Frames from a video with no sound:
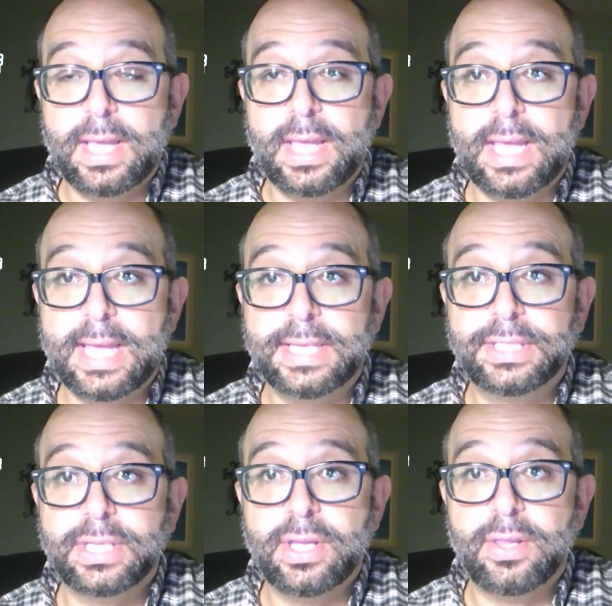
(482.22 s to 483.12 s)

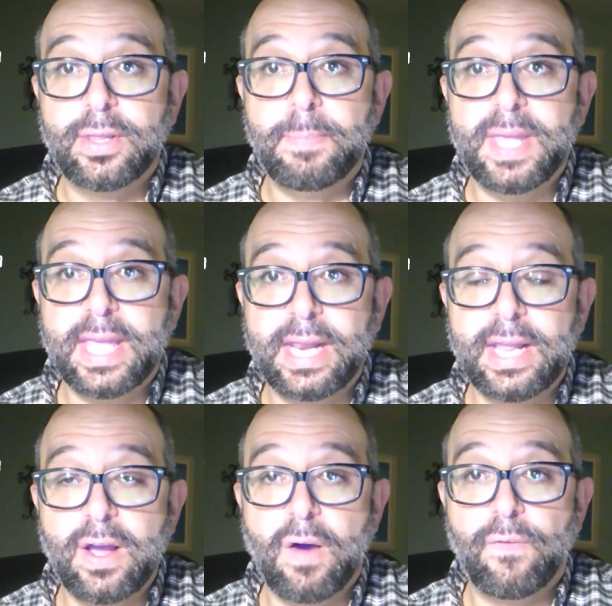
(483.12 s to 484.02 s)
is the
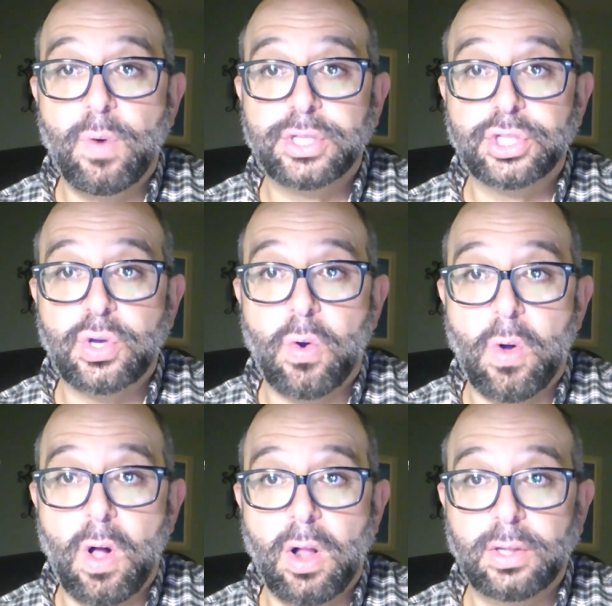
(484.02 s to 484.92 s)
beginning of what's
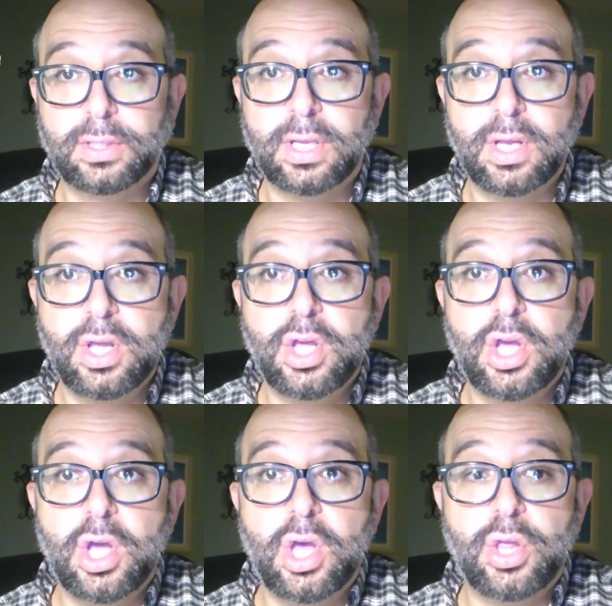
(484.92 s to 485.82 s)
called
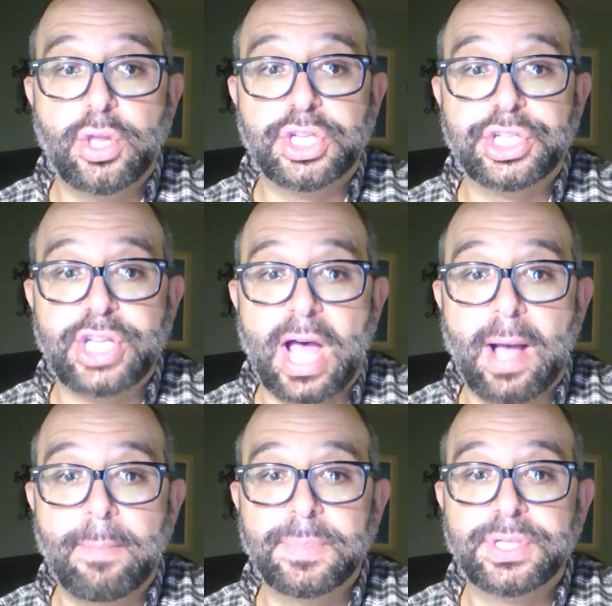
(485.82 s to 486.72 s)
the
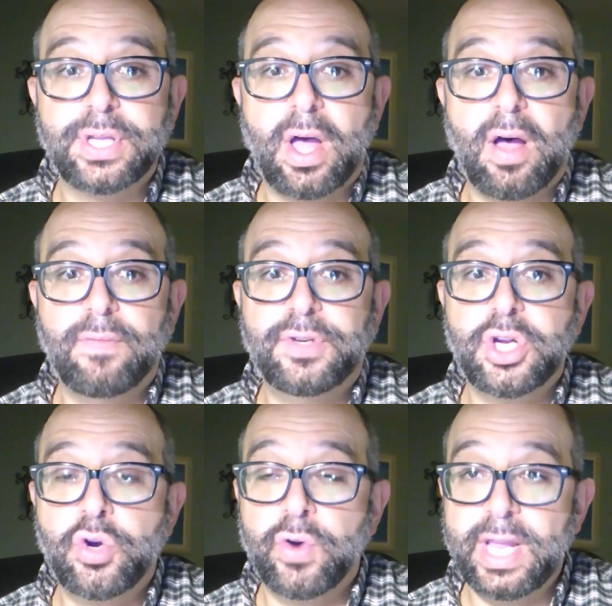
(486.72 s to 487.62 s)
Psalms of
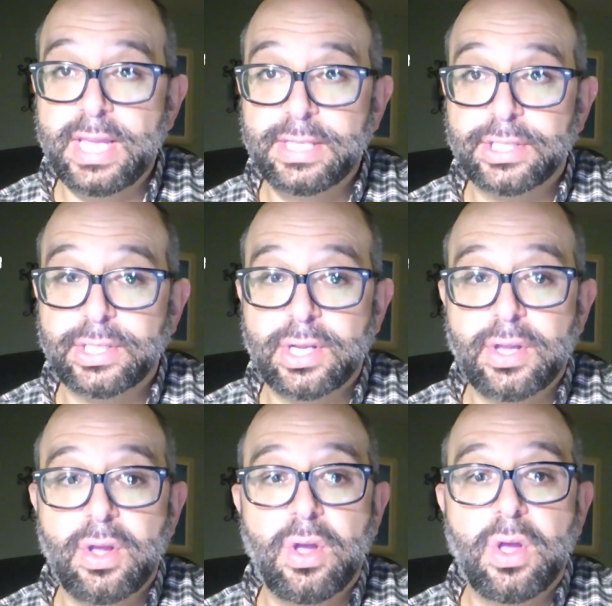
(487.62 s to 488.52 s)
Degrees,
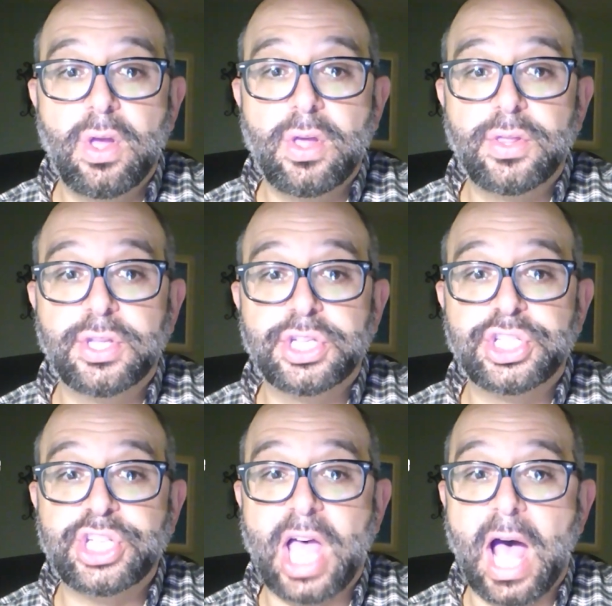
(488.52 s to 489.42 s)
the
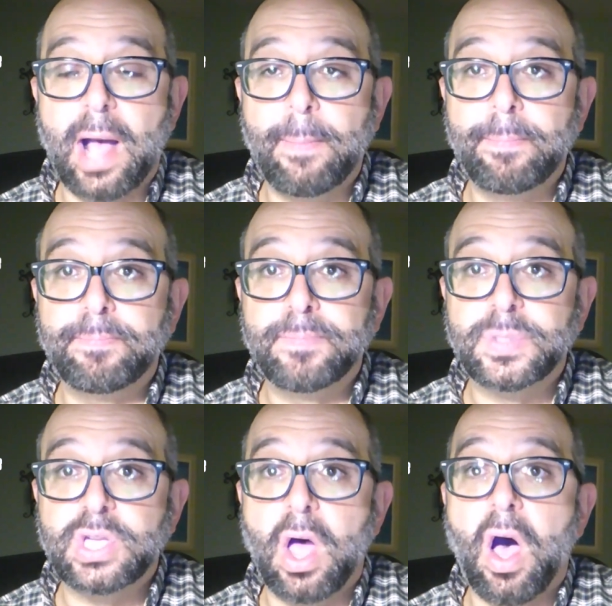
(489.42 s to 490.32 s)
Psalms
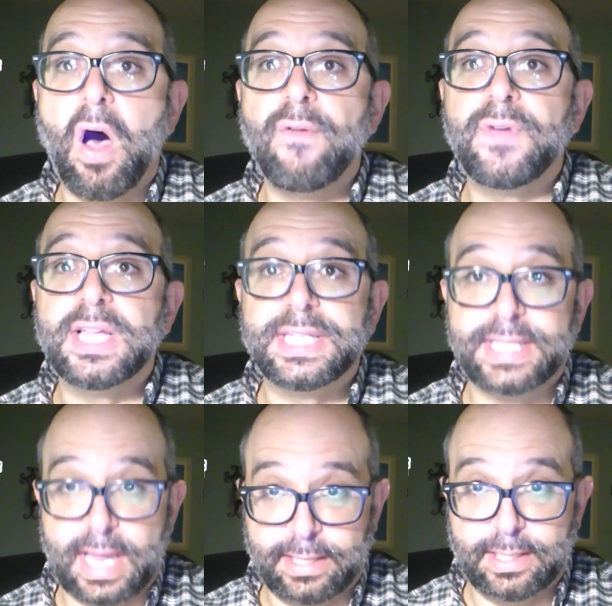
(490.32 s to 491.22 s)
of
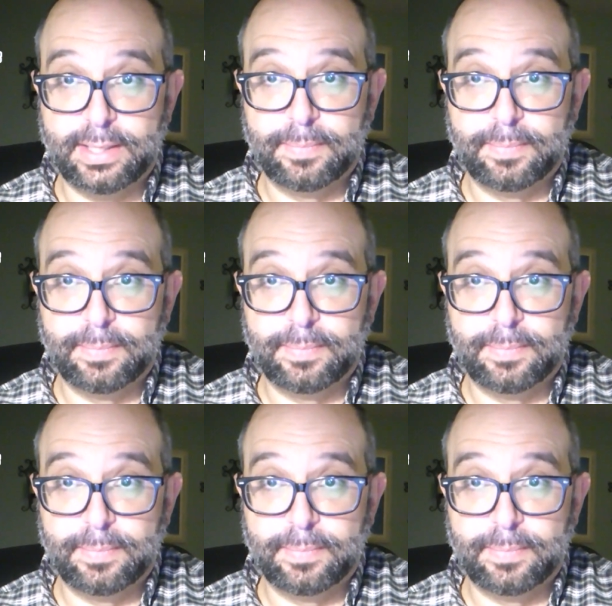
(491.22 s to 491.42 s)
Ascent.